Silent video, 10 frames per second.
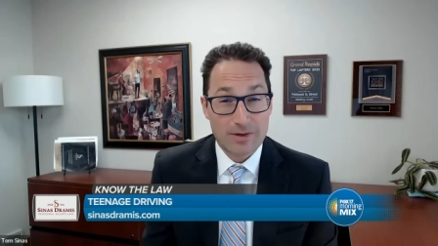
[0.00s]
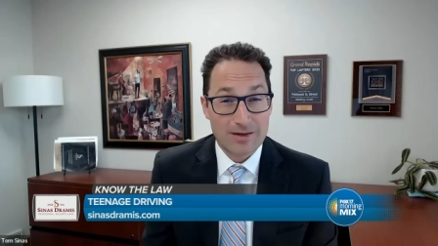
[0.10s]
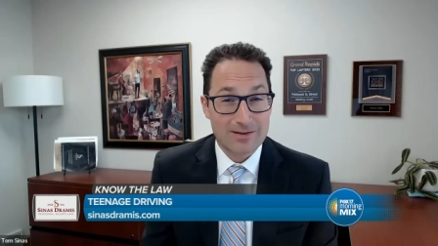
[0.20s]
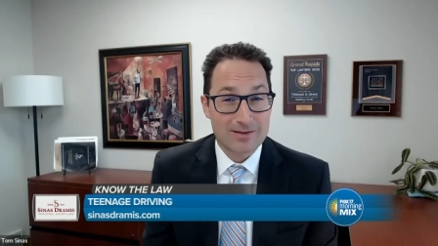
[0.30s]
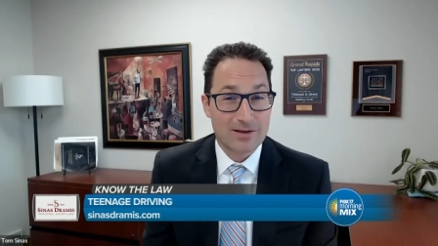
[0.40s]

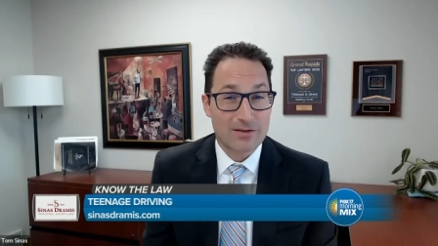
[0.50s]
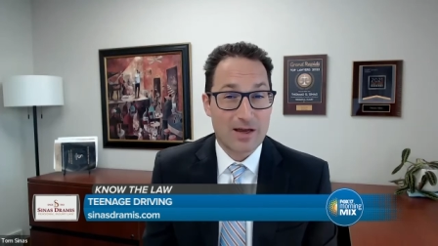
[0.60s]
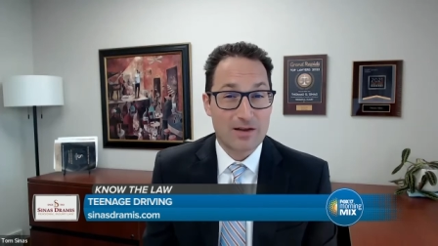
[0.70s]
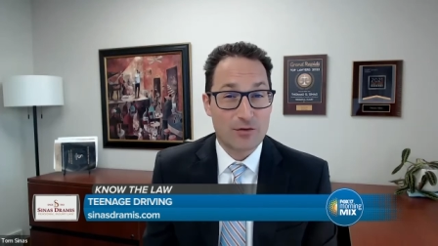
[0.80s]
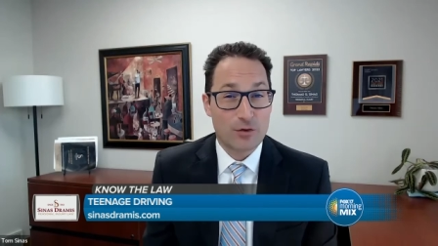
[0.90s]
is that
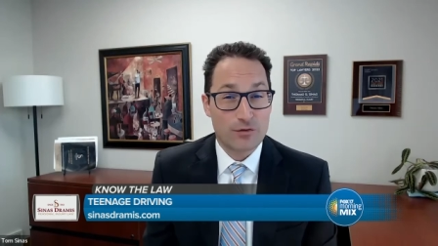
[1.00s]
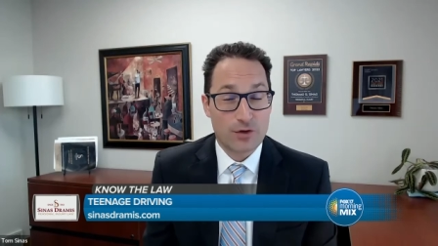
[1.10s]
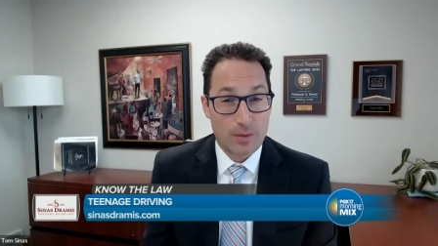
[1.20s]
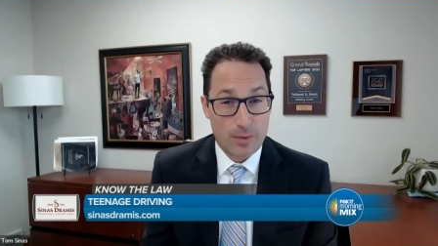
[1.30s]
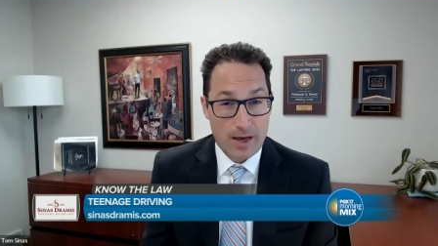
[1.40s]
if you've
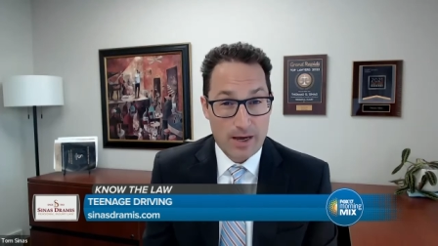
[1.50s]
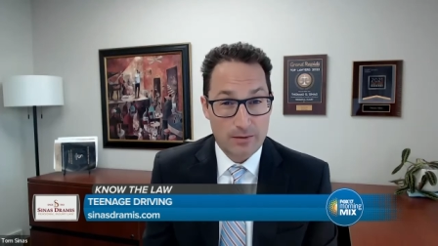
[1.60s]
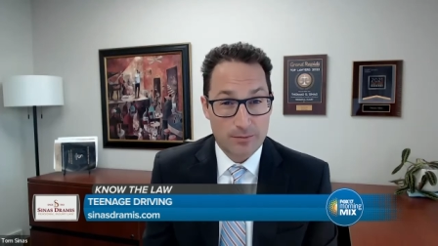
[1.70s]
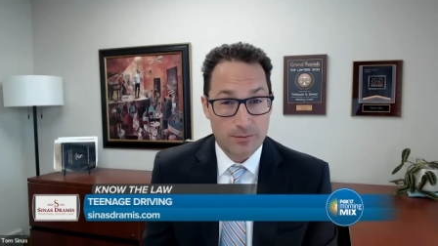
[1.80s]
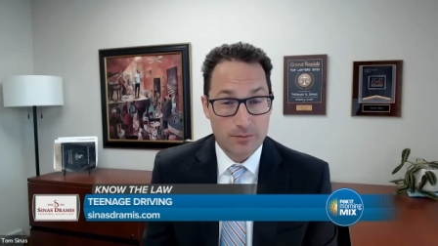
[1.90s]
done that
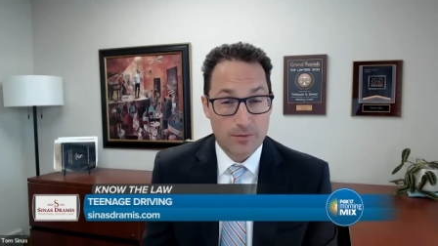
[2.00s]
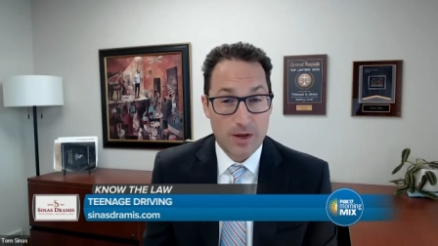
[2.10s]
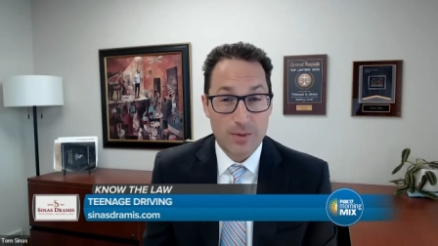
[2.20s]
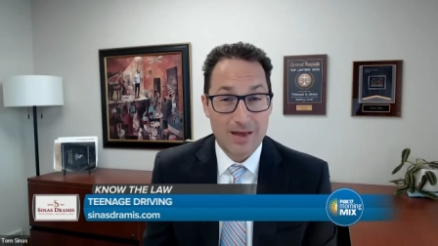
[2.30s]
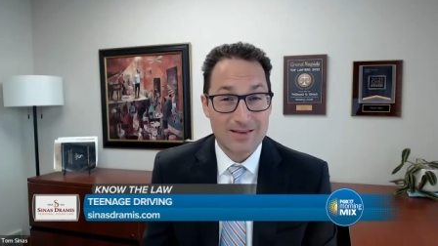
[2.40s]

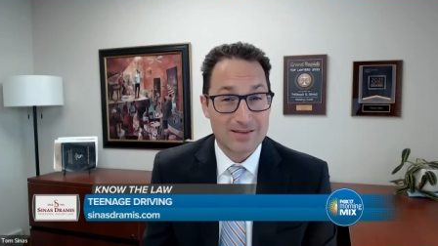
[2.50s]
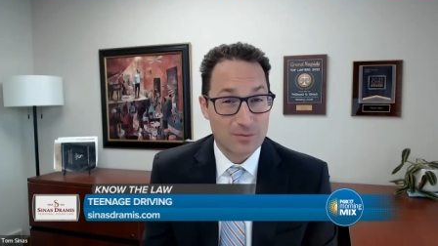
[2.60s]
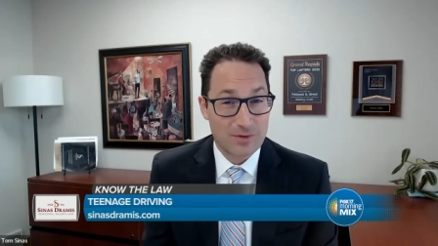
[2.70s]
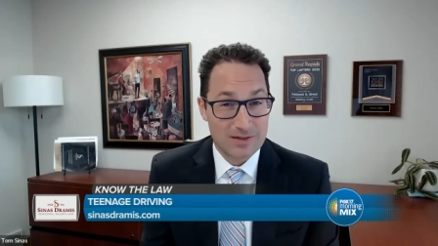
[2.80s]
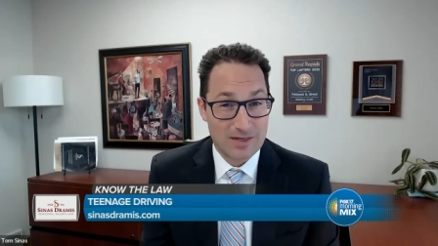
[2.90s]
and then
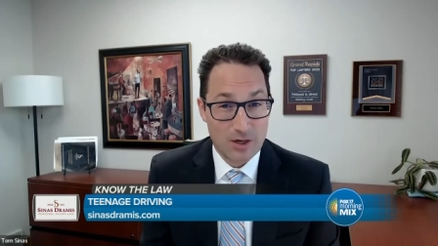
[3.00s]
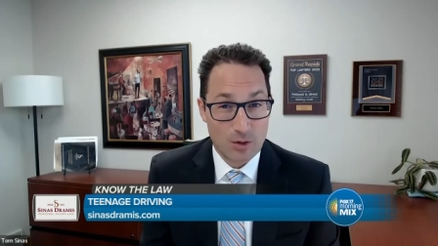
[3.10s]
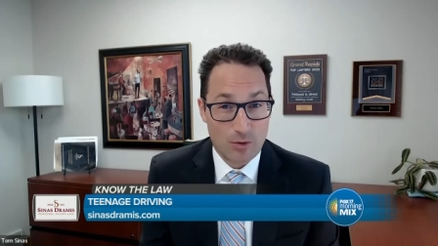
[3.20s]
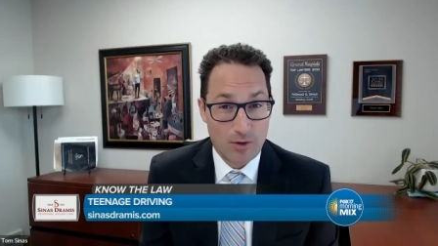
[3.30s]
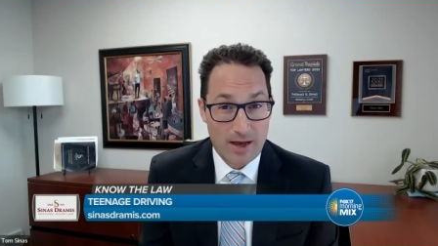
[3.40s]
something
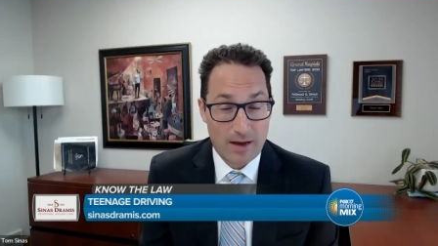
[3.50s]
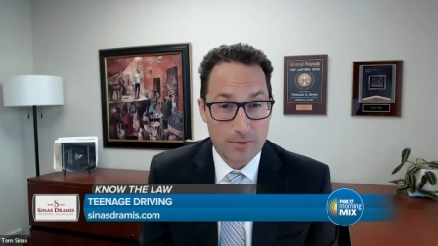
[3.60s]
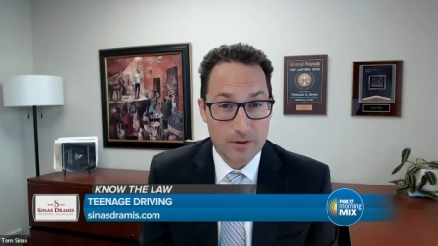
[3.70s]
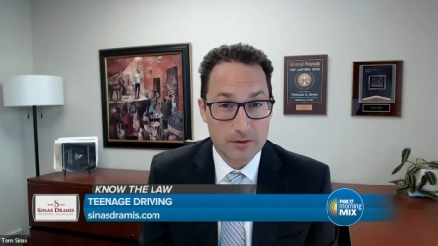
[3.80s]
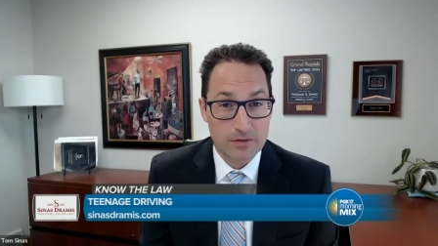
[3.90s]
terrible
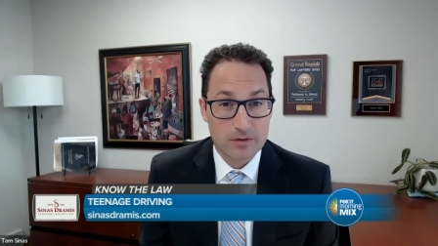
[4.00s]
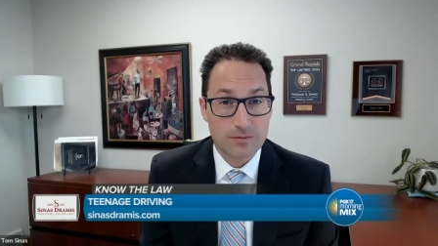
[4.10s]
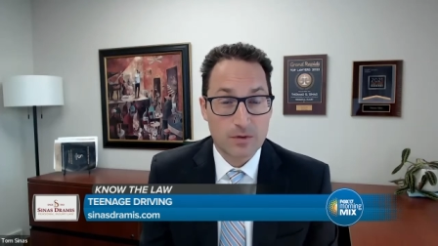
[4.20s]
happens,